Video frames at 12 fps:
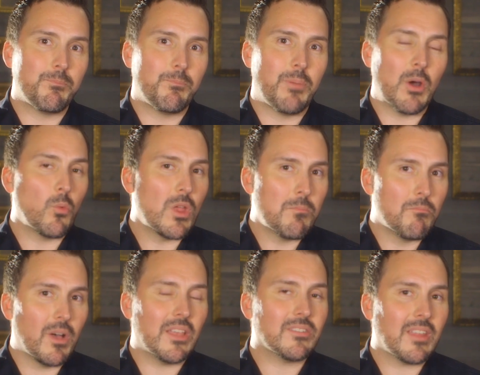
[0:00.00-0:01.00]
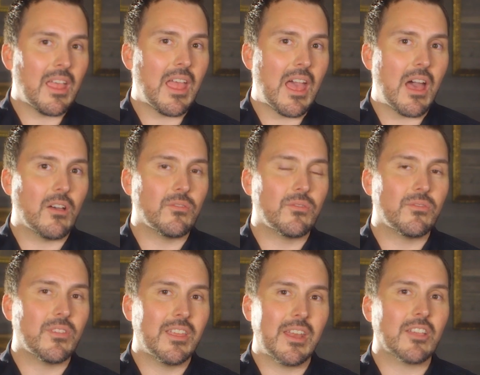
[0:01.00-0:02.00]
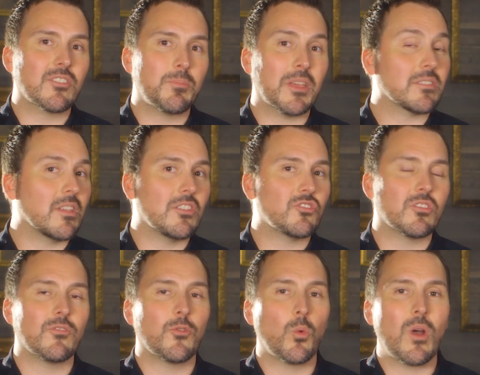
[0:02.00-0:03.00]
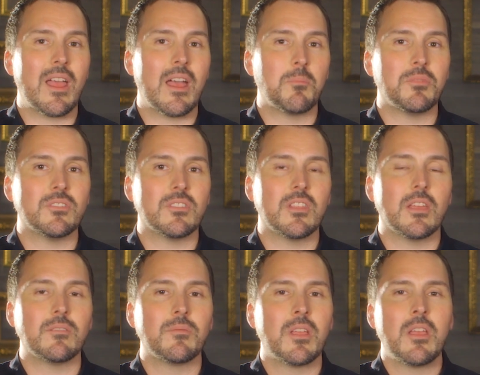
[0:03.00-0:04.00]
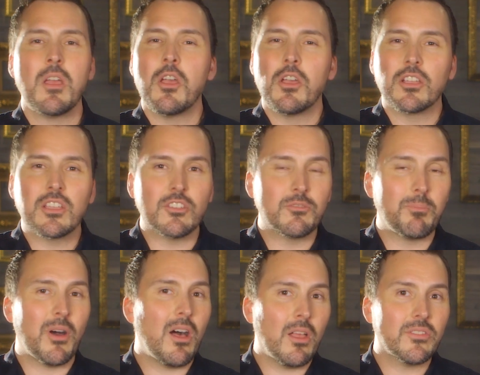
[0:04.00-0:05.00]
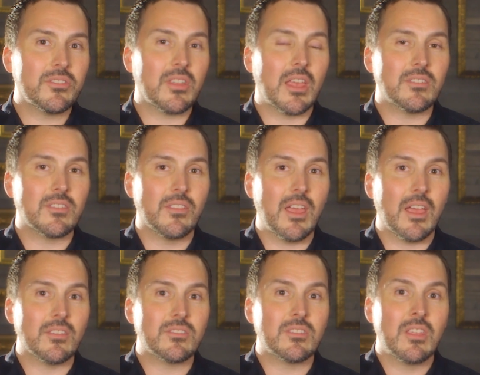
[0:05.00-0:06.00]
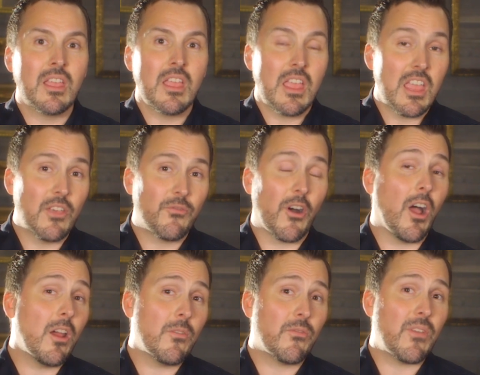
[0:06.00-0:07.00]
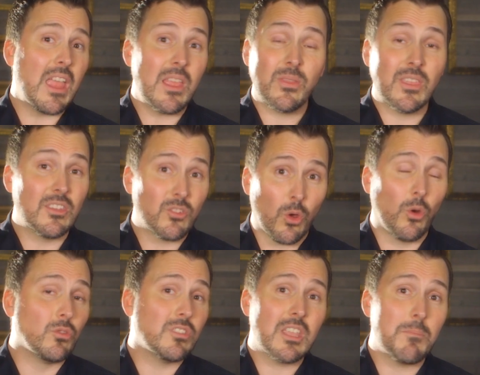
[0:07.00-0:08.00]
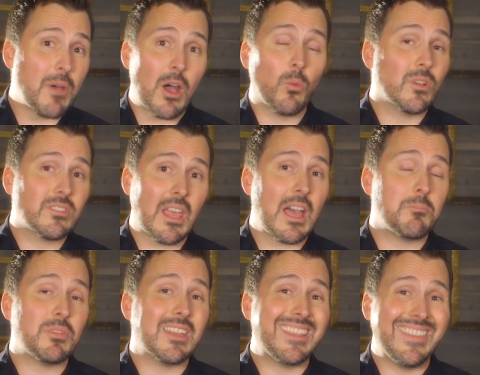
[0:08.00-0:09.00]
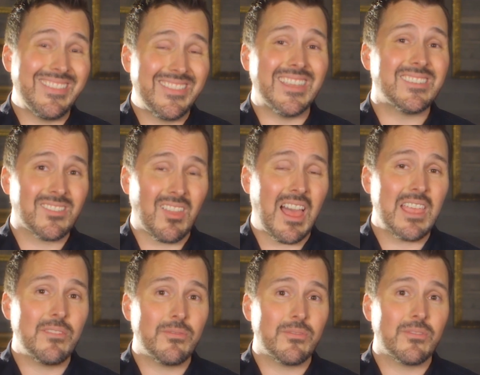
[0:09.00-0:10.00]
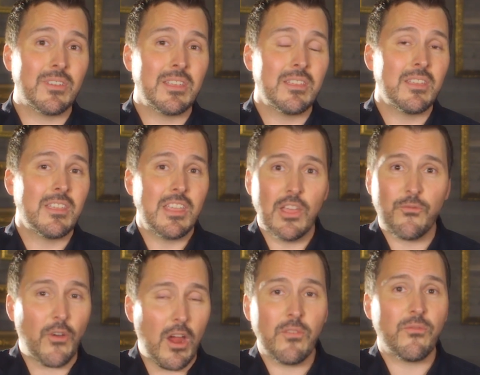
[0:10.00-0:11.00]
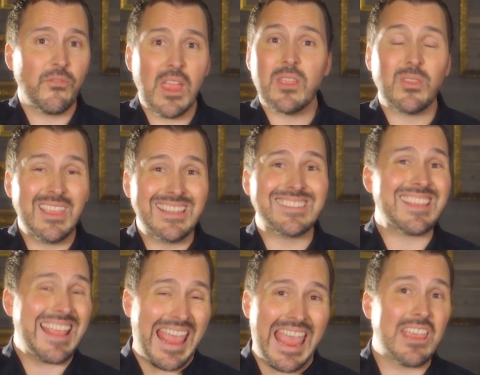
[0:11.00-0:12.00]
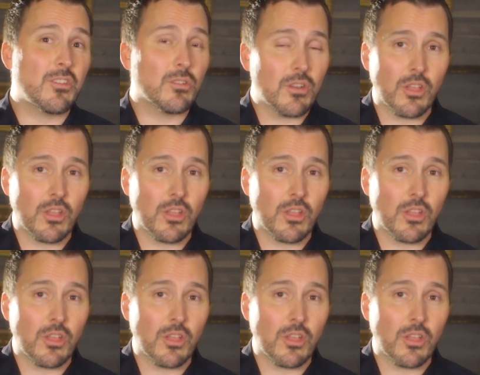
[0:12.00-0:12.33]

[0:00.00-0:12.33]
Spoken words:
But we must have an expectation for what happens then. Because Paul says this: if our faith is only about what's happening in this life, if our faith isn't anchored